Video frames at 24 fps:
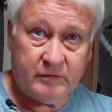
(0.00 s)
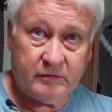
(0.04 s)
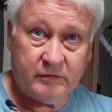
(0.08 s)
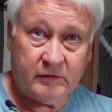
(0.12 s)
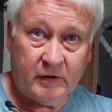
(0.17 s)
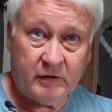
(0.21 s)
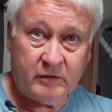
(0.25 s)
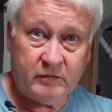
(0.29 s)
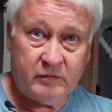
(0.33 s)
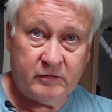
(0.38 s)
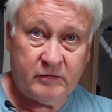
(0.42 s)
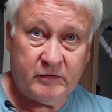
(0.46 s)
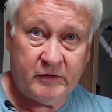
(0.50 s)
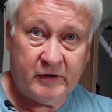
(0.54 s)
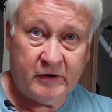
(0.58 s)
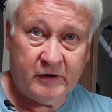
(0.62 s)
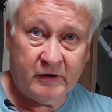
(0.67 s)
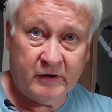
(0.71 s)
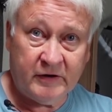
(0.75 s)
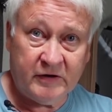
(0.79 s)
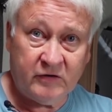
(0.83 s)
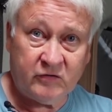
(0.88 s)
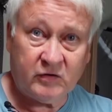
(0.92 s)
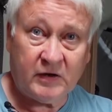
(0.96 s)
that
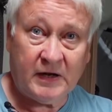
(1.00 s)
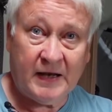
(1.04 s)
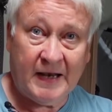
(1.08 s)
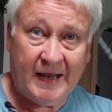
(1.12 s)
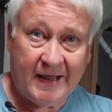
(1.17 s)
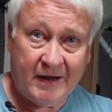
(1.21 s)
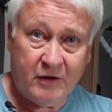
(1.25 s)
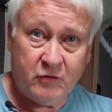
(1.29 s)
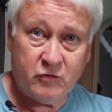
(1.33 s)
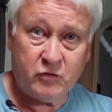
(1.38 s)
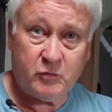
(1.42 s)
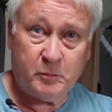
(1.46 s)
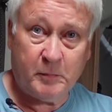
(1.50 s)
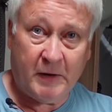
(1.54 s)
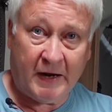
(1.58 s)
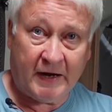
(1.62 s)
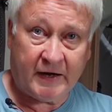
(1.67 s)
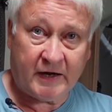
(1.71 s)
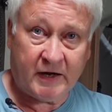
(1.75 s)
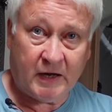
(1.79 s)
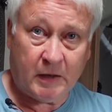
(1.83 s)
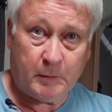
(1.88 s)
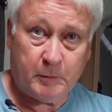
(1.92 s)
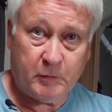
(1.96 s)
there is cloud
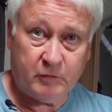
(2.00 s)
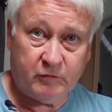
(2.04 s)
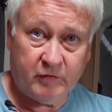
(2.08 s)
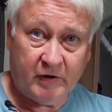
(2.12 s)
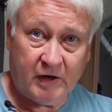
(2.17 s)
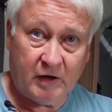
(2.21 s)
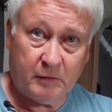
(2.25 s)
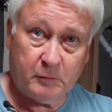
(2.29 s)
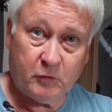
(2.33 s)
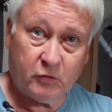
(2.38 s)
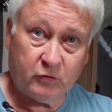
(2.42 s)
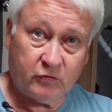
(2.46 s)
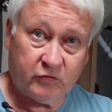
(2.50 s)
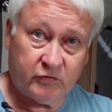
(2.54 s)
backup available,